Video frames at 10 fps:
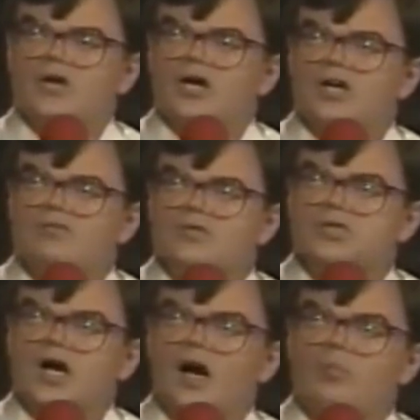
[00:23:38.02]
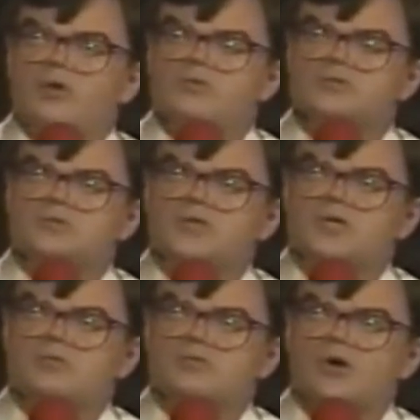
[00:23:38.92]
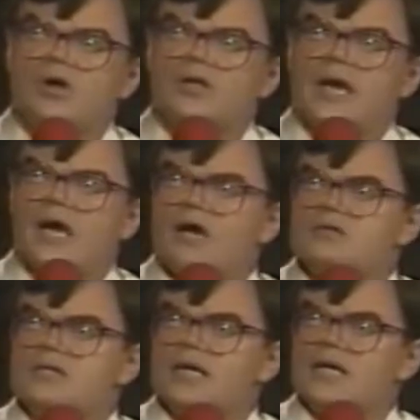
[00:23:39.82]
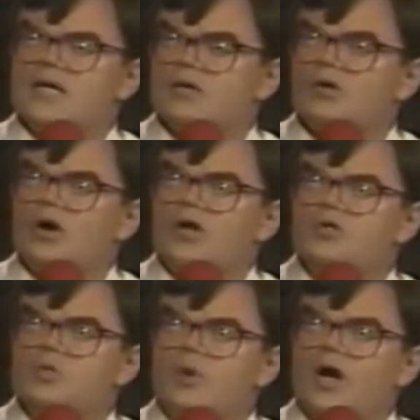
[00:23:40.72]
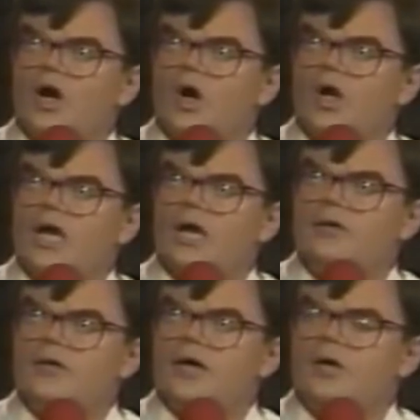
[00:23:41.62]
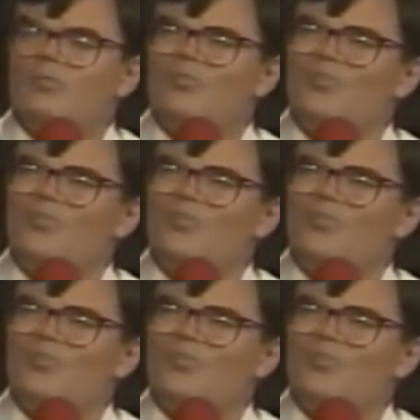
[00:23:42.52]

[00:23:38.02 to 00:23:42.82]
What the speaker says: kind of a shop. It was called Hair Today and Gone Tomorrow. And